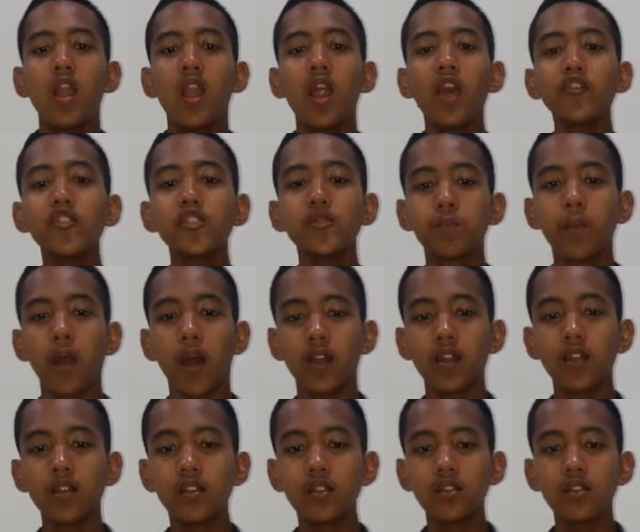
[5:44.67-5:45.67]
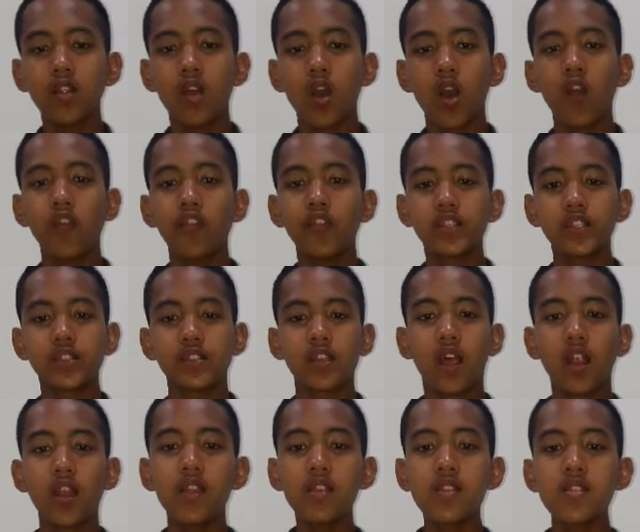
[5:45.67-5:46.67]
Lifespan of a
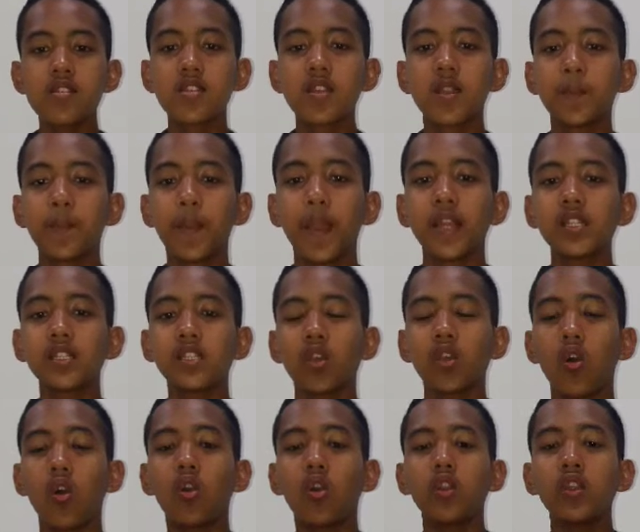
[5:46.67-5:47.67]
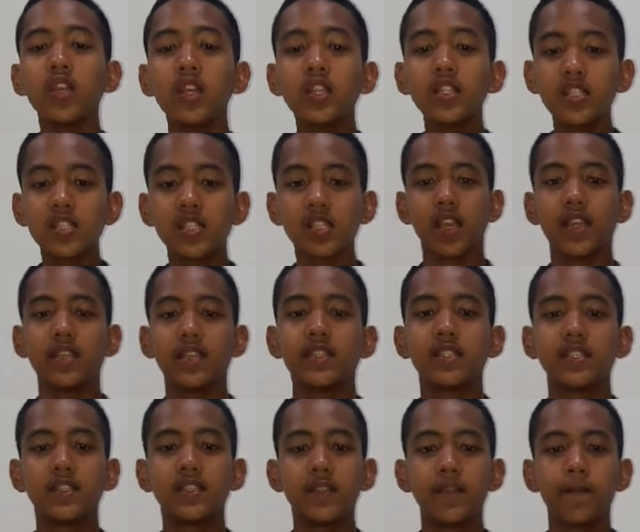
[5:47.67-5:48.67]
star depends on its
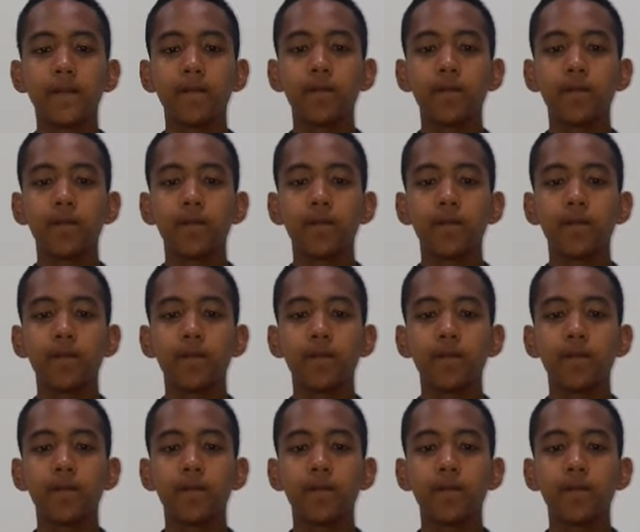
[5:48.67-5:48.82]
size.